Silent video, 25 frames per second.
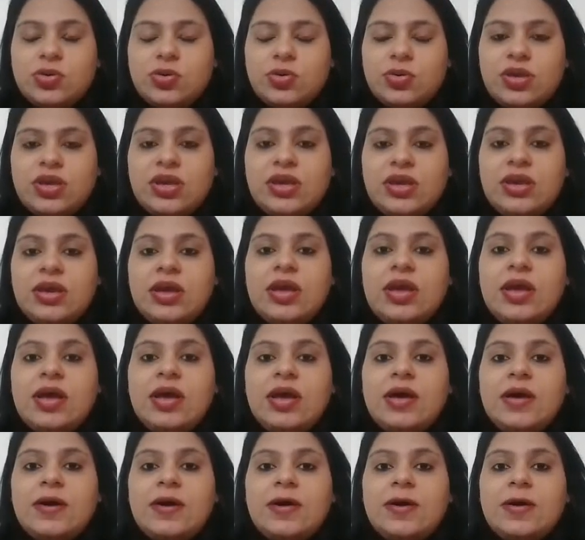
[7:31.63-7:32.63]
Okay
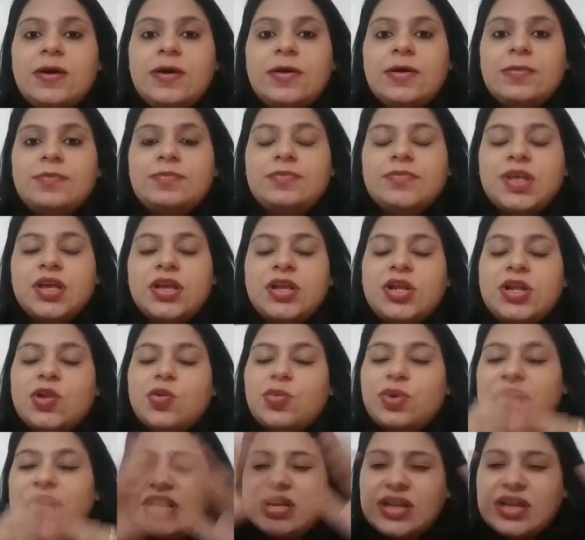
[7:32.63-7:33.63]
um,
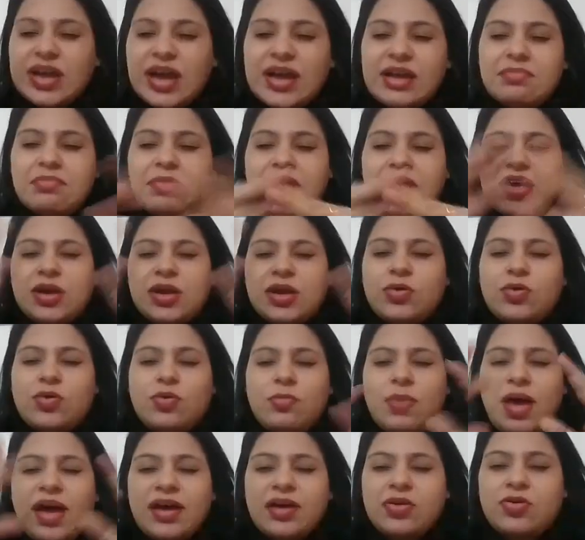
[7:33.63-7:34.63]
including entire
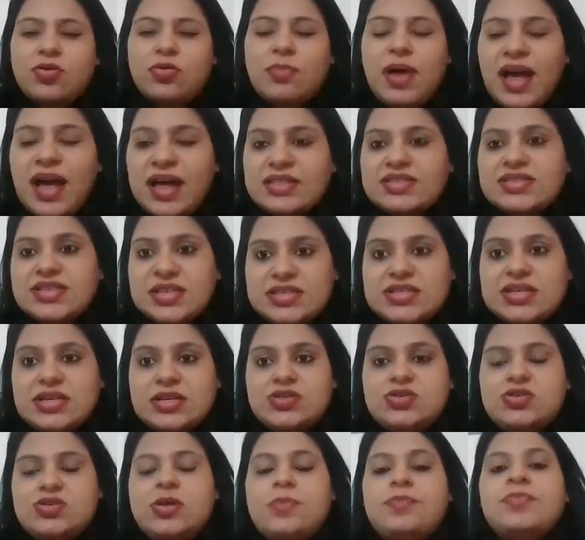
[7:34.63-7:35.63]
micro, macro maths,
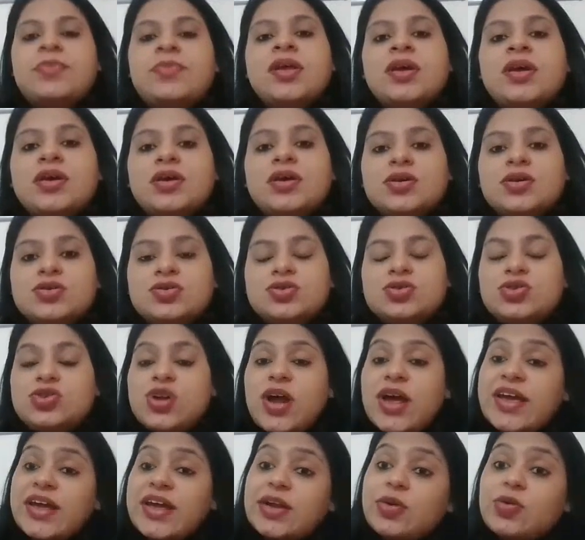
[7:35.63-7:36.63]
etc. So
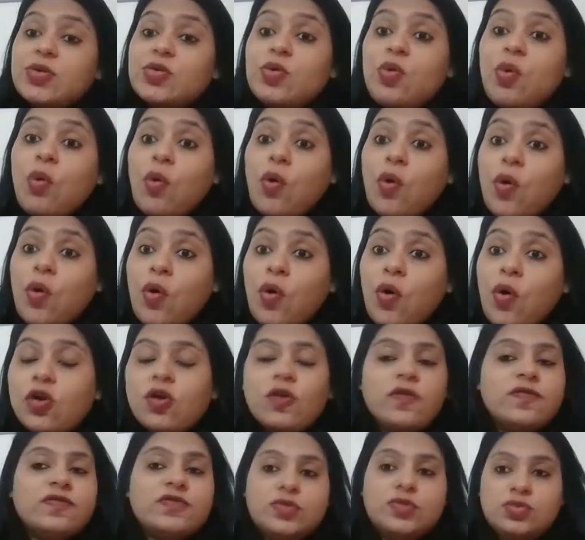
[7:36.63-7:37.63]
try and do
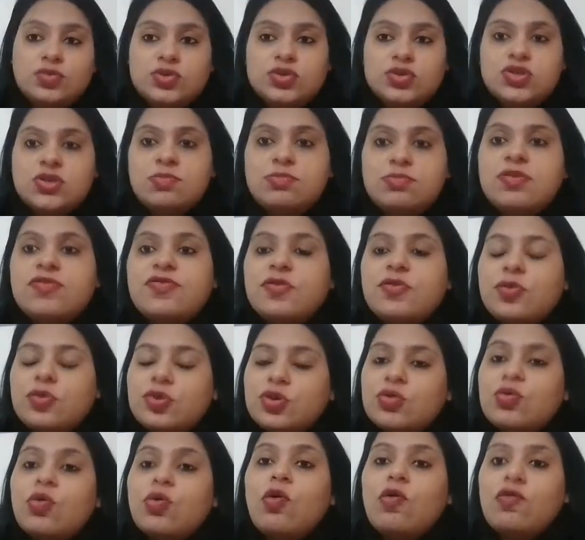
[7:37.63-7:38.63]
all of those
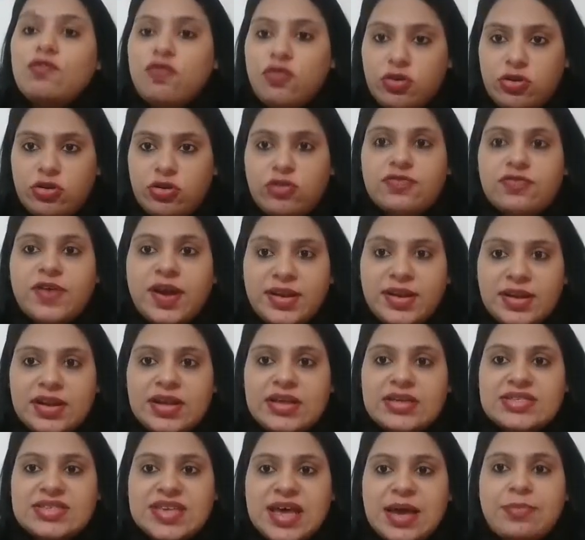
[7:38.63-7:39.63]
before you go for your
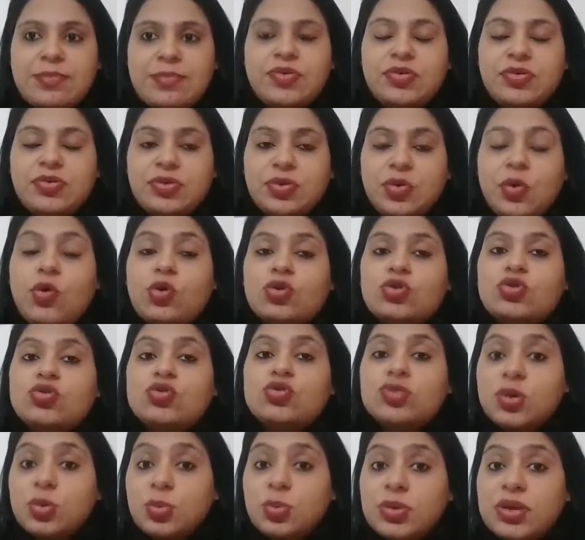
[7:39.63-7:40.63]
final exam. Go
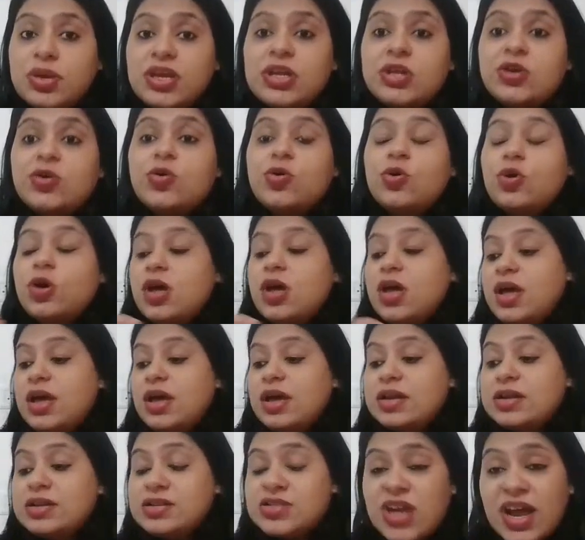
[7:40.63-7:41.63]
through the video,
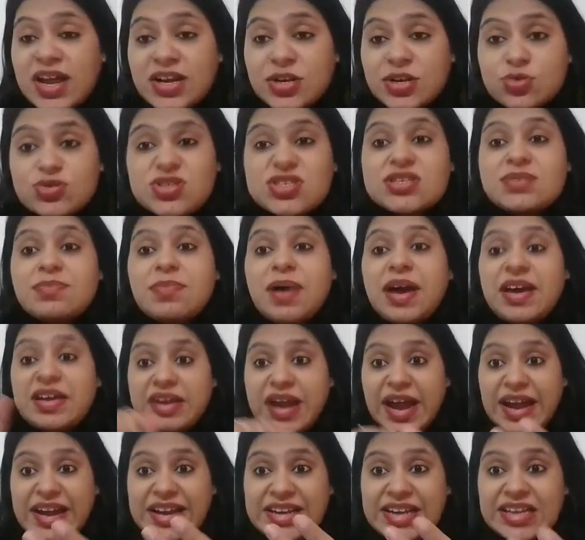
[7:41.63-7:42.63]
try to see my
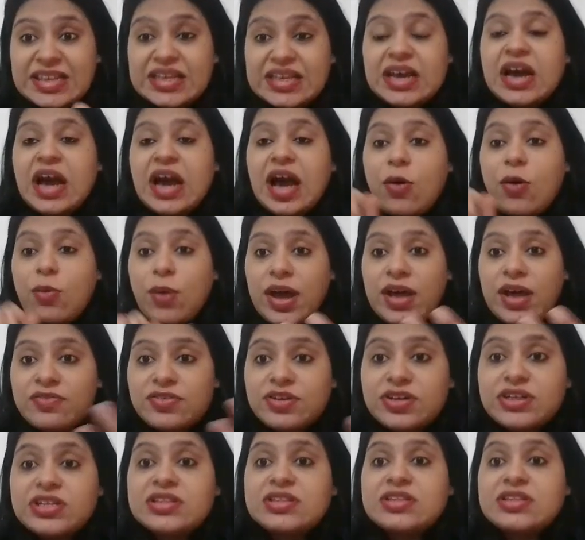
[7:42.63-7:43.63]
writing, how I
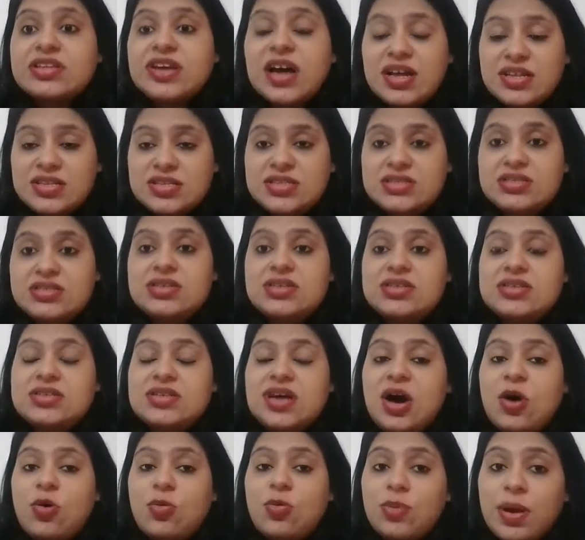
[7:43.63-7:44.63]
have written the
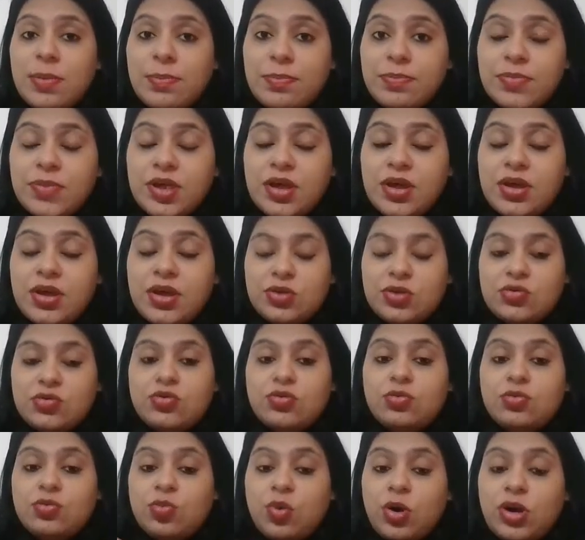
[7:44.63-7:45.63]
answers, how we are, you
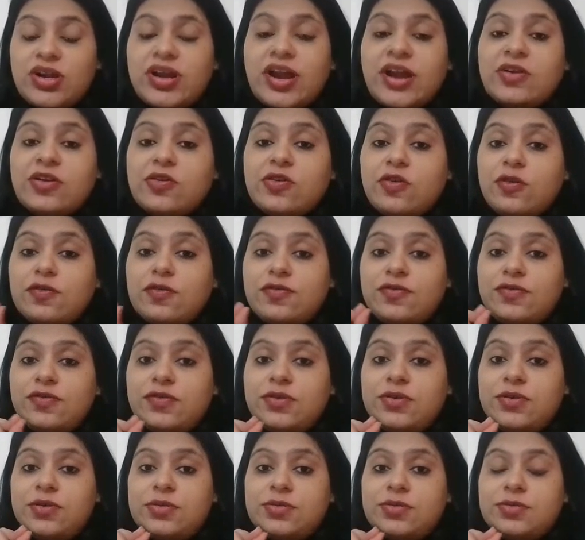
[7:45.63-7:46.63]
know, what kind of,
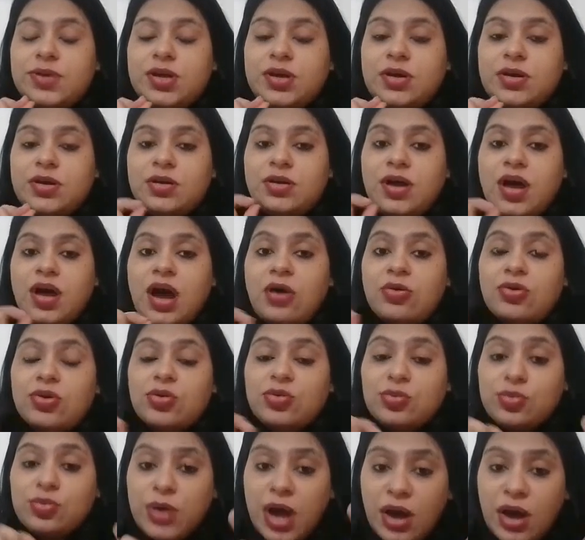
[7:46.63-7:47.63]
um, uh, how
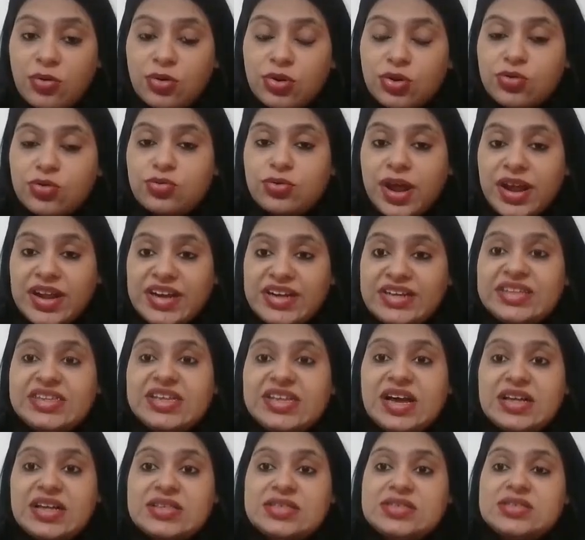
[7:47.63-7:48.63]
do you, how do you write
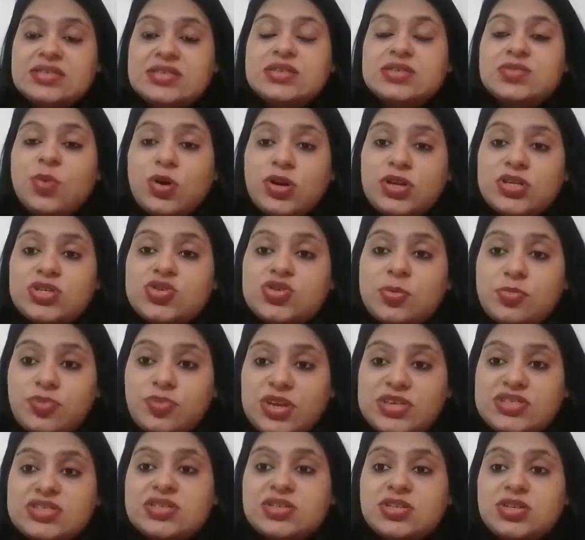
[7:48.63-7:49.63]
the answers? What is your
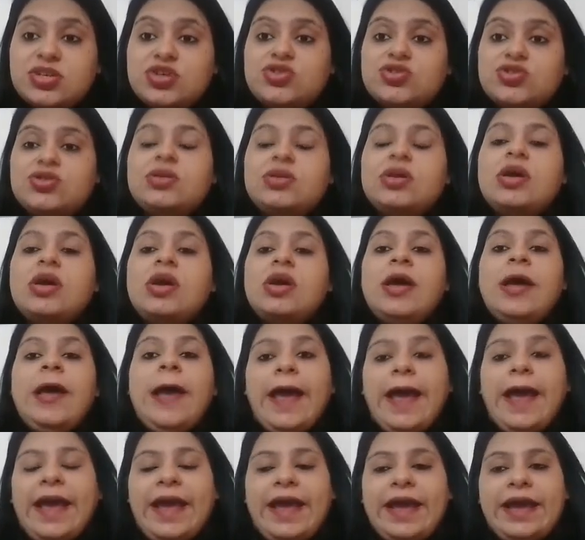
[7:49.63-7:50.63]
presentation?
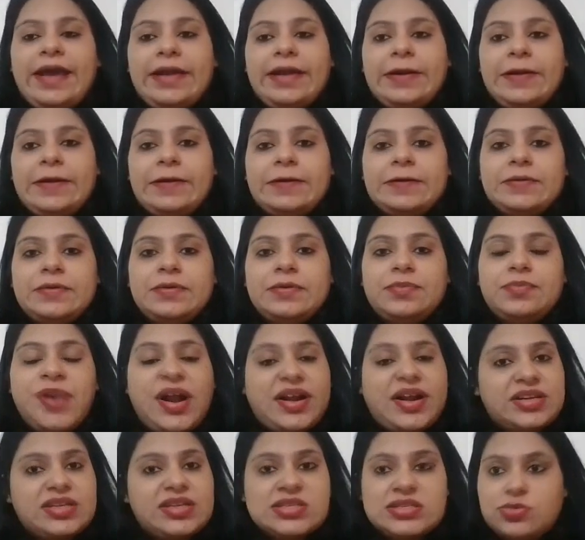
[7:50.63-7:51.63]
And
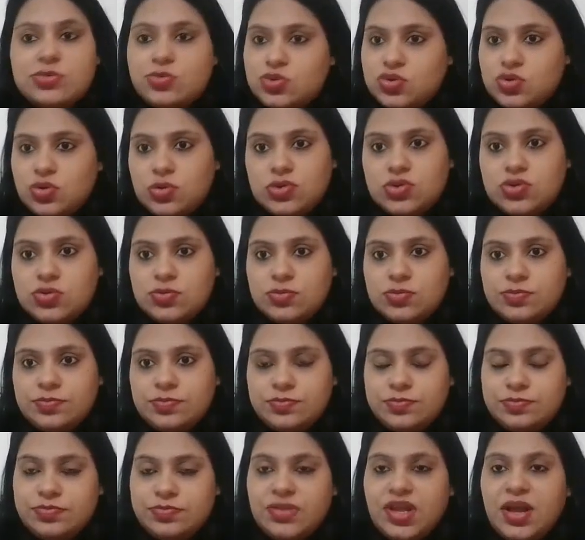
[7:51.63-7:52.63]
practice those also
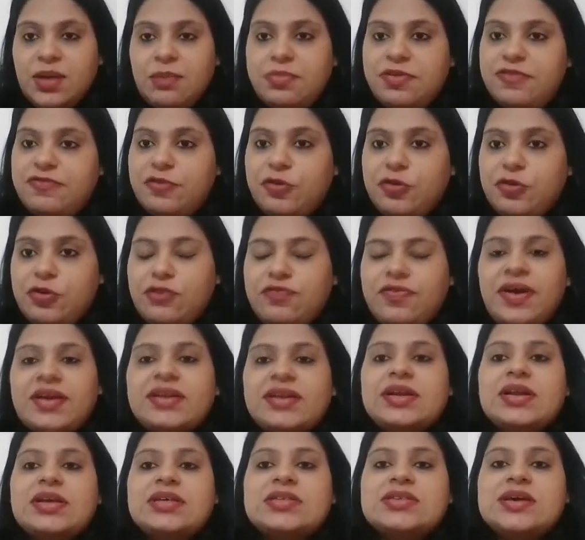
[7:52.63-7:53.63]
before your
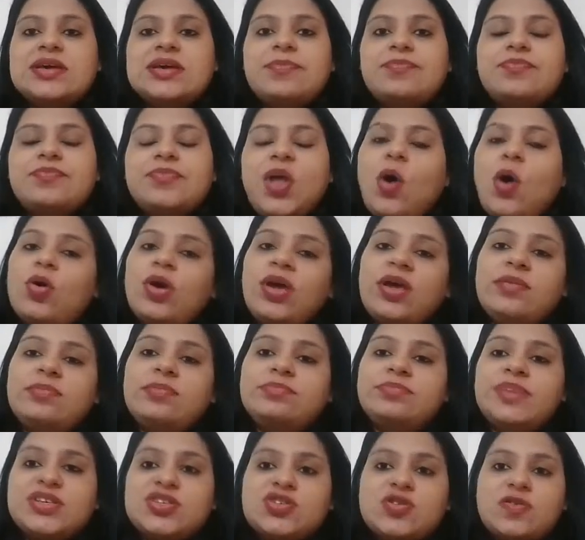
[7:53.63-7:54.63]
final exam. Okay,
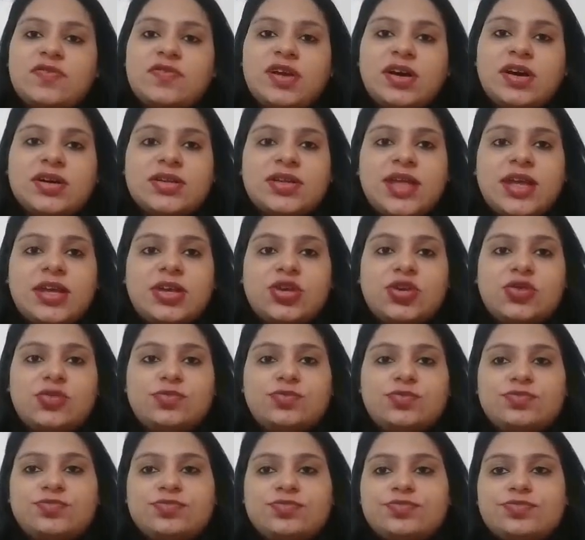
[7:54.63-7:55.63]
best of luck. Thank
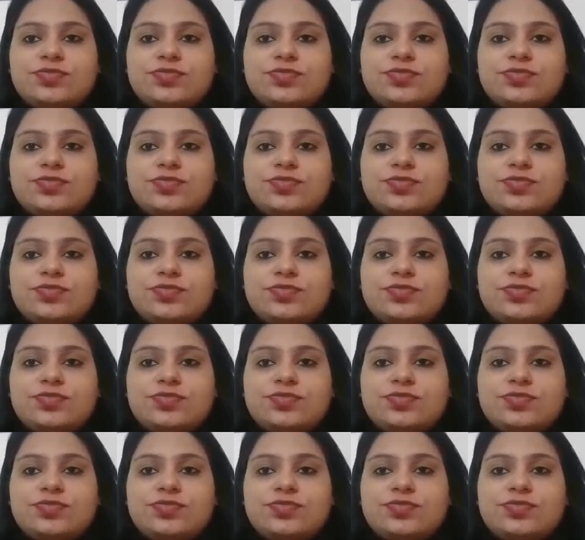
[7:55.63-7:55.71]
you.